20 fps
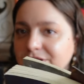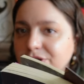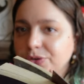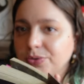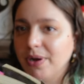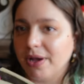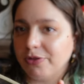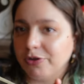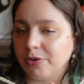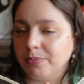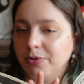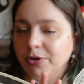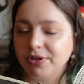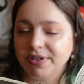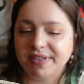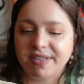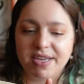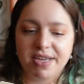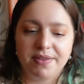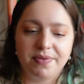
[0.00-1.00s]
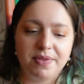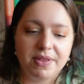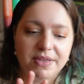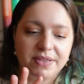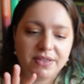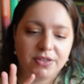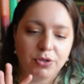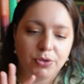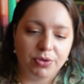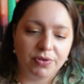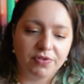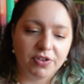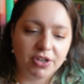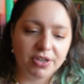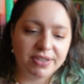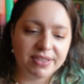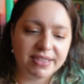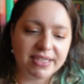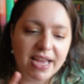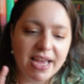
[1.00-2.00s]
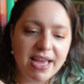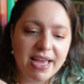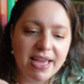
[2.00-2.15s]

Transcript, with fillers: to other books in this universe